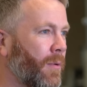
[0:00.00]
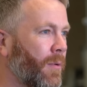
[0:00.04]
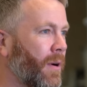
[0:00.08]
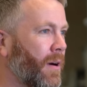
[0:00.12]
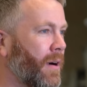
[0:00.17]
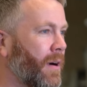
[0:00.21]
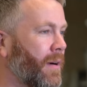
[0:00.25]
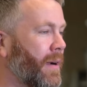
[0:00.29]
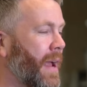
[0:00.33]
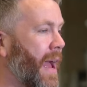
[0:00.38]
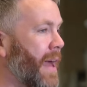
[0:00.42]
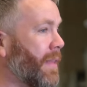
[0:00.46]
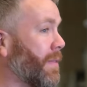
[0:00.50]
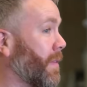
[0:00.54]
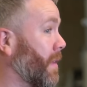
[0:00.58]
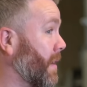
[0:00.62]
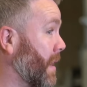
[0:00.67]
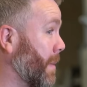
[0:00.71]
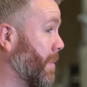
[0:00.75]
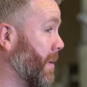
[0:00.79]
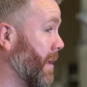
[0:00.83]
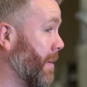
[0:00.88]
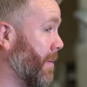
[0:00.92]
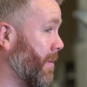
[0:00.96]
We're at the
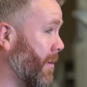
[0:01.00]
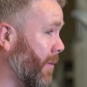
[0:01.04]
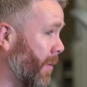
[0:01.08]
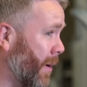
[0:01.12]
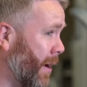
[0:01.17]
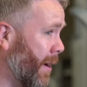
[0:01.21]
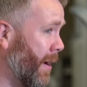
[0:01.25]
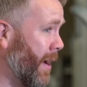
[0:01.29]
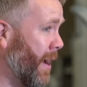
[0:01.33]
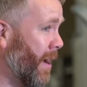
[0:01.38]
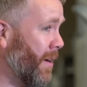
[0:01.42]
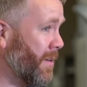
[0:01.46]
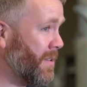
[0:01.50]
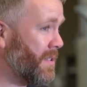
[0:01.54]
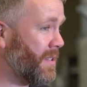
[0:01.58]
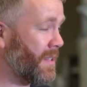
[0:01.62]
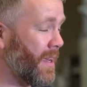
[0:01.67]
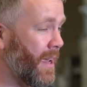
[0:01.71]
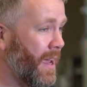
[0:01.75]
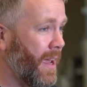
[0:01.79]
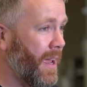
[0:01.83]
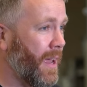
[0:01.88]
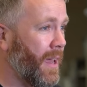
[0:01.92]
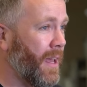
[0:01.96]
WWE Warehouse
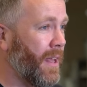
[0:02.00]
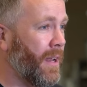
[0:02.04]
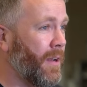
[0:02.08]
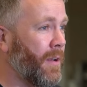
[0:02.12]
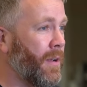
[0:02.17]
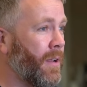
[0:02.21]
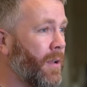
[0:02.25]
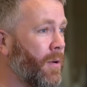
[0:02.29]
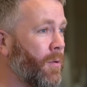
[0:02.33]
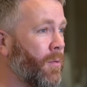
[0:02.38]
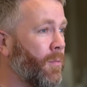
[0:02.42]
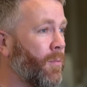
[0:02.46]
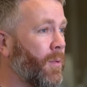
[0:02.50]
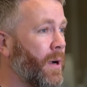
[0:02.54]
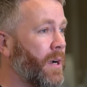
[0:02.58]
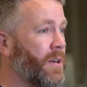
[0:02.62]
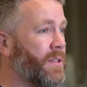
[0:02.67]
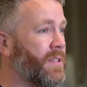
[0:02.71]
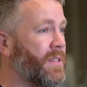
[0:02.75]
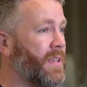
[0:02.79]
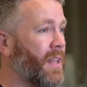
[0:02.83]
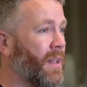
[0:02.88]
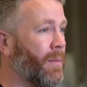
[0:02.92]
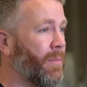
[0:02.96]
and
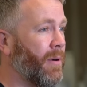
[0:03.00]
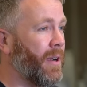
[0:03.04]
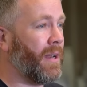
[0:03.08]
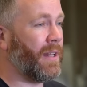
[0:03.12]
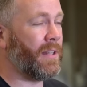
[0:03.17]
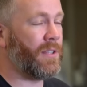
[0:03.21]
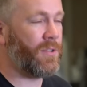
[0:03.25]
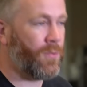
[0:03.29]
we're celebrating